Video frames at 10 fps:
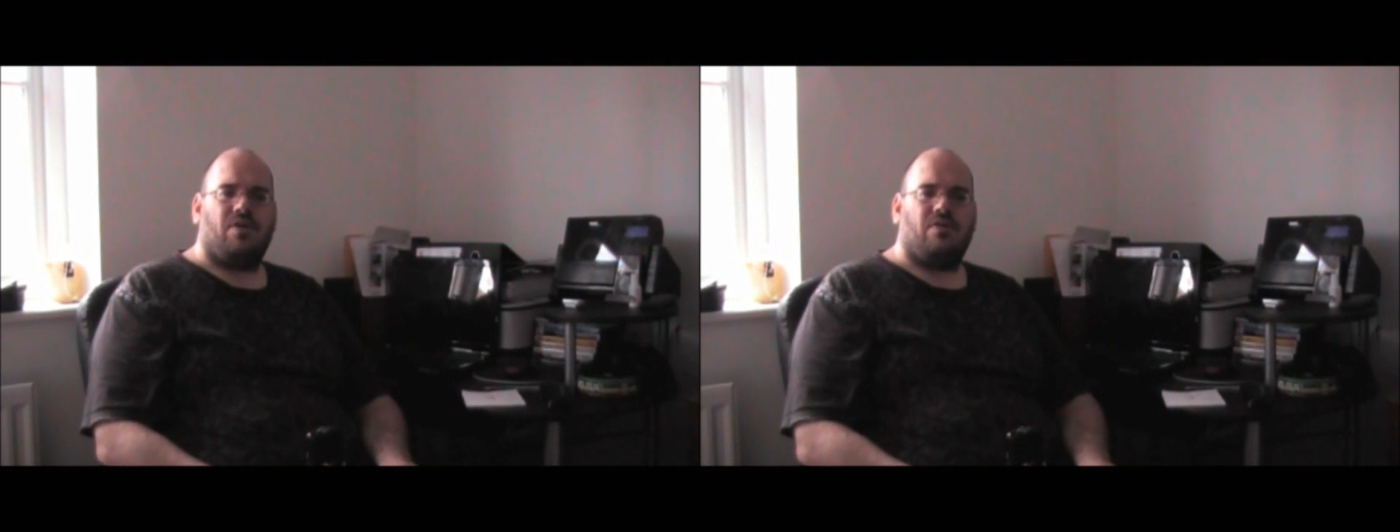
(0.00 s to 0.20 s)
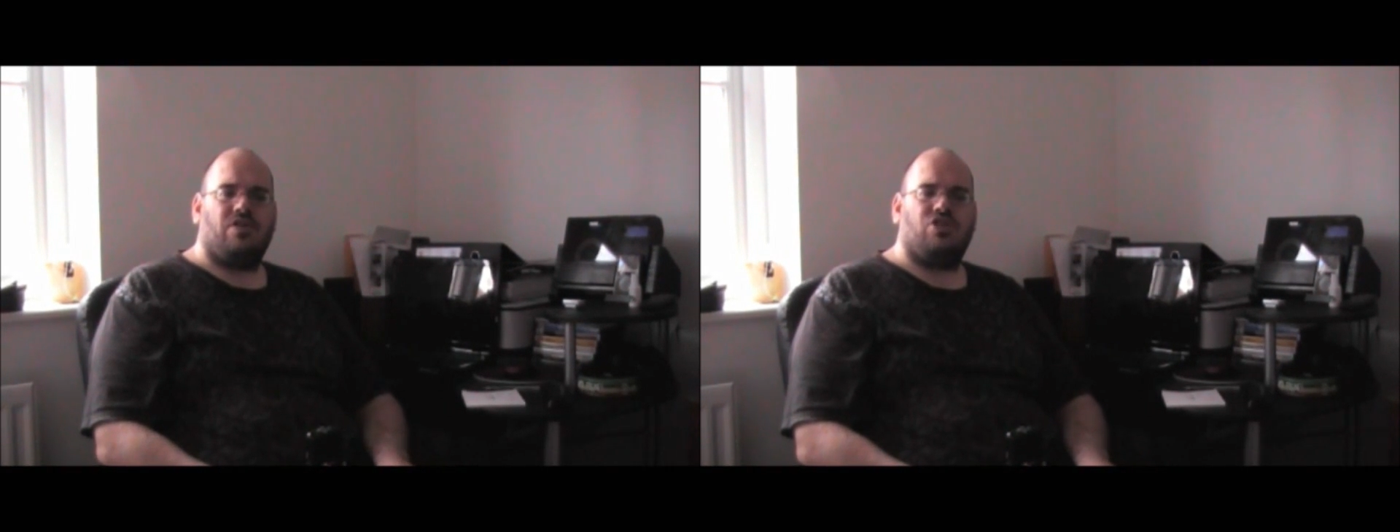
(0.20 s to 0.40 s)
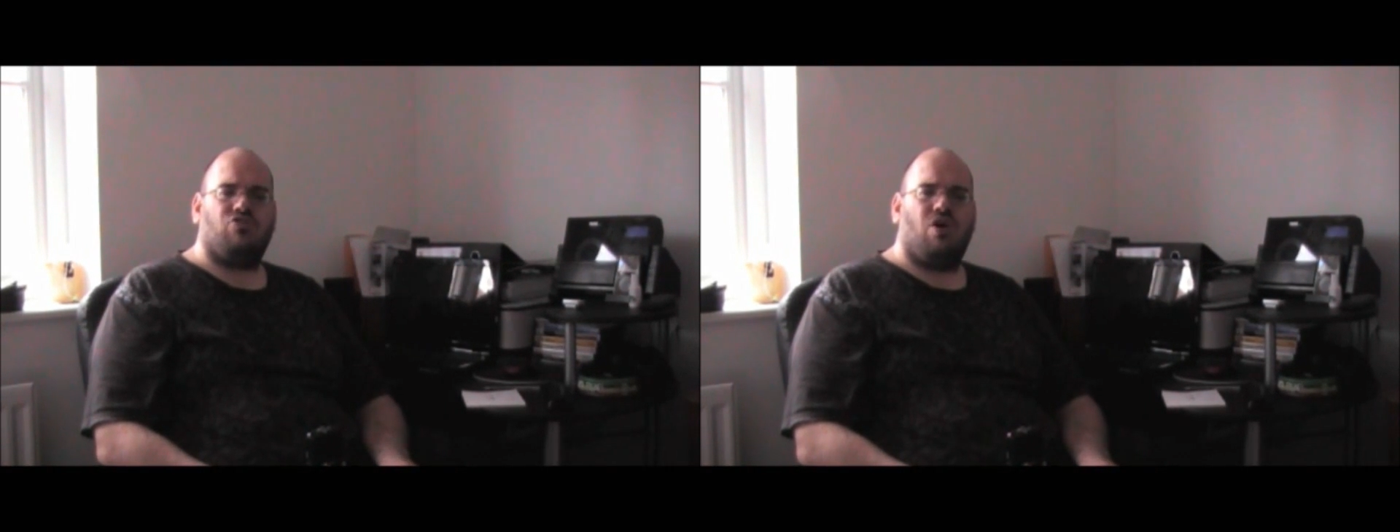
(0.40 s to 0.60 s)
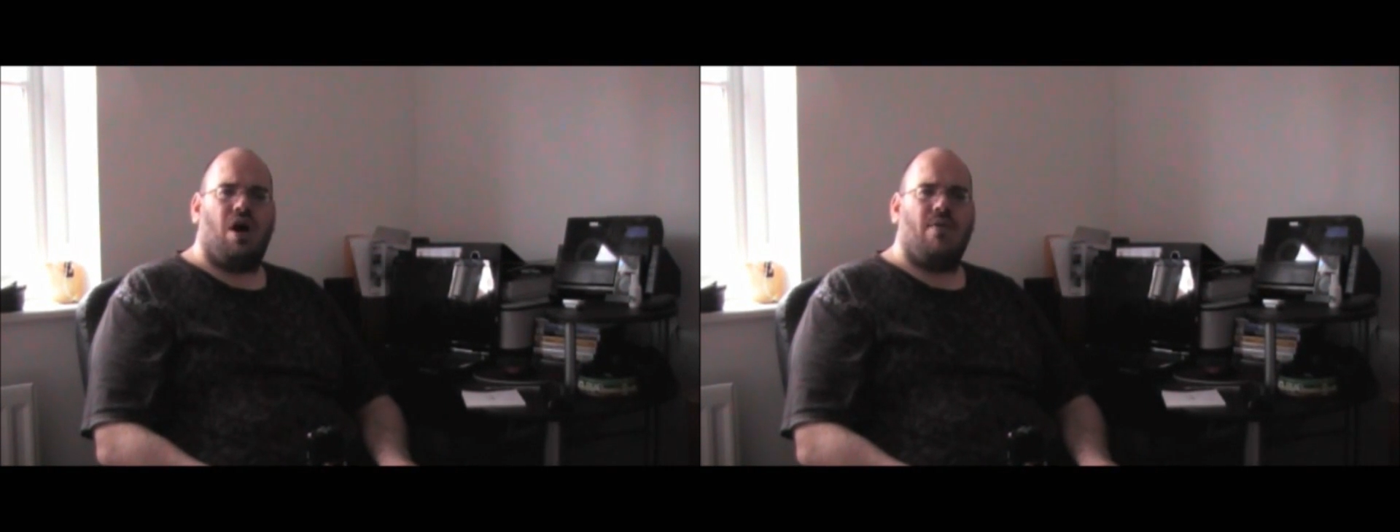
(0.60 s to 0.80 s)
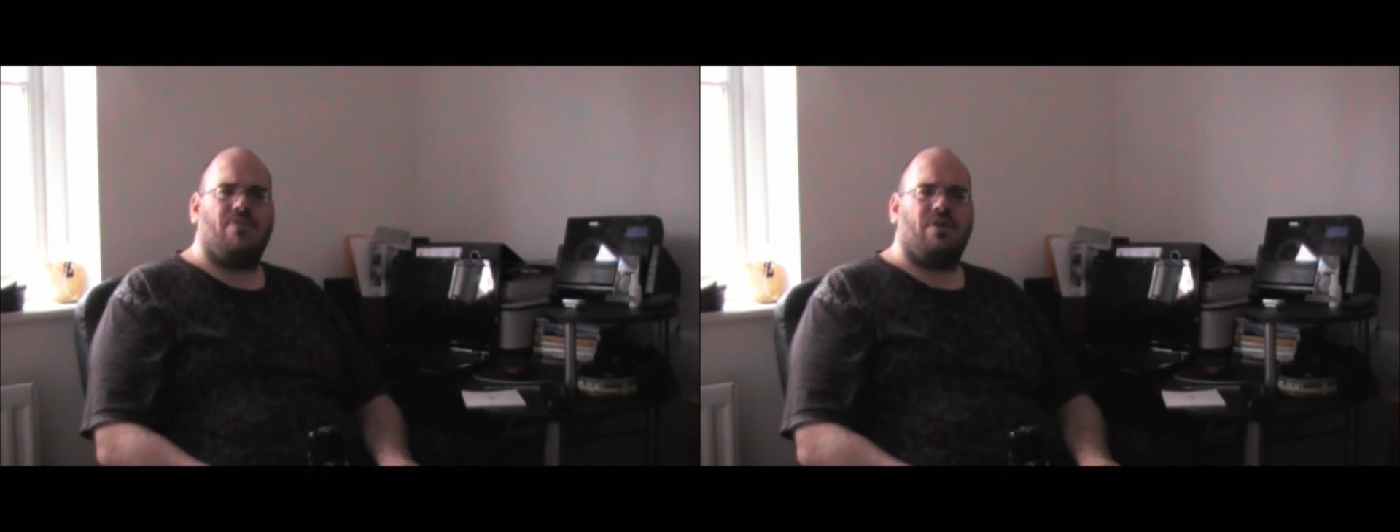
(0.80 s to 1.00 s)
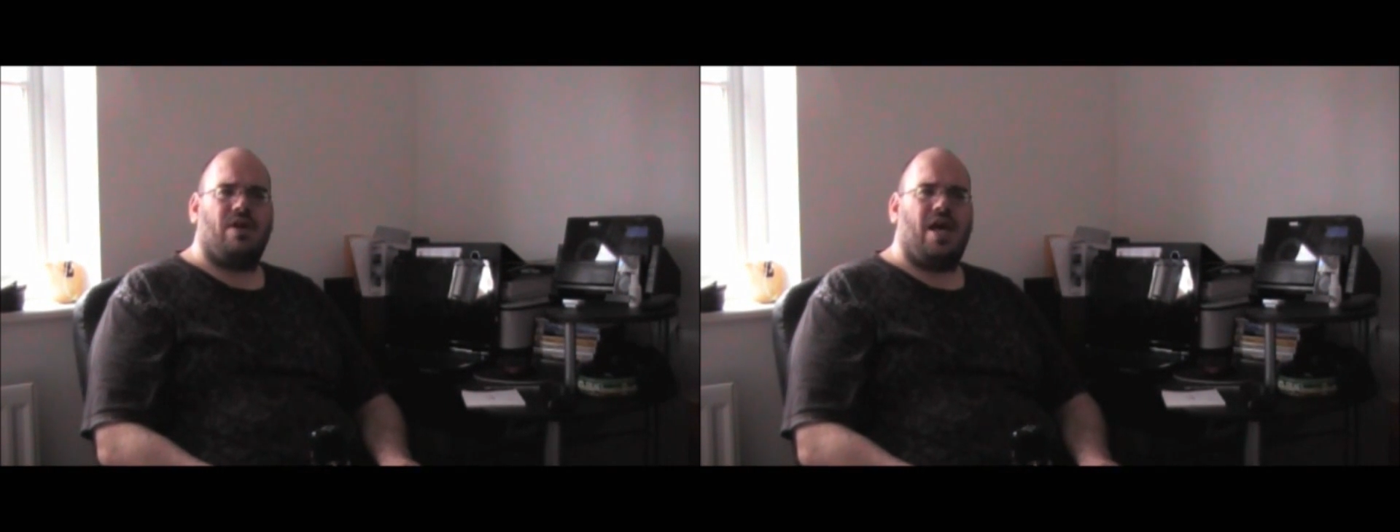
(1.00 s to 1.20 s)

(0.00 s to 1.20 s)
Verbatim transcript: described